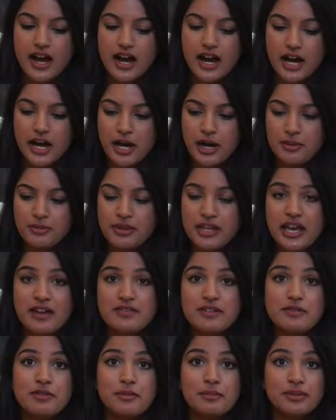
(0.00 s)
Um, they have
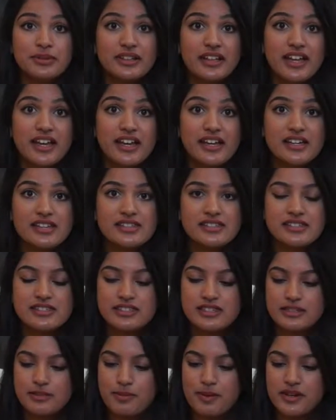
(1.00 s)
different plans
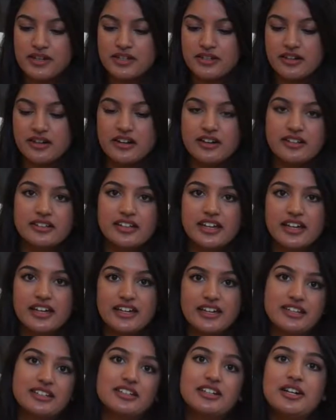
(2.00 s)
depending on
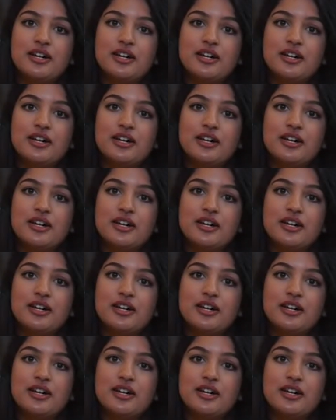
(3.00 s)
like